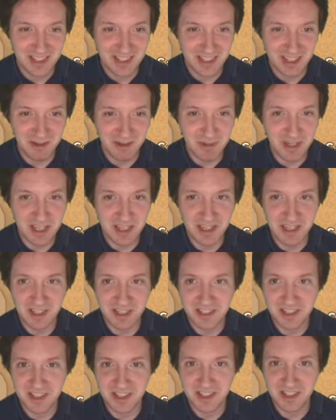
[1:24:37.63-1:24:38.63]
I mean,
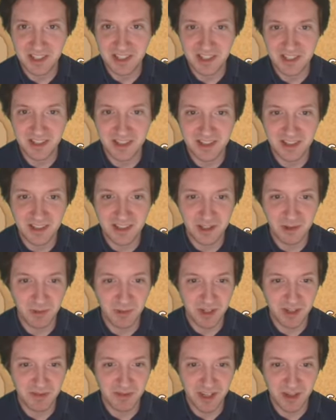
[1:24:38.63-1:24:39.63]
it's
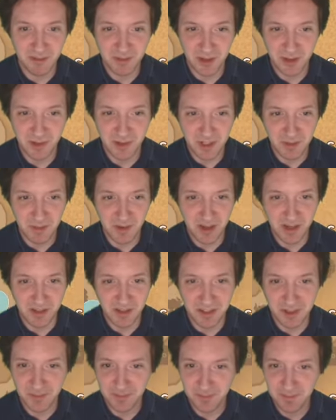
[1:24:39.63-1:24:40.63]
what I've come to
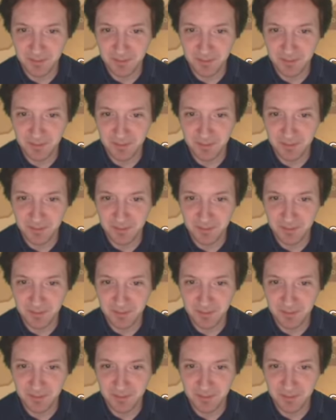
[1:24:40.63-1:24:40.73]
expect.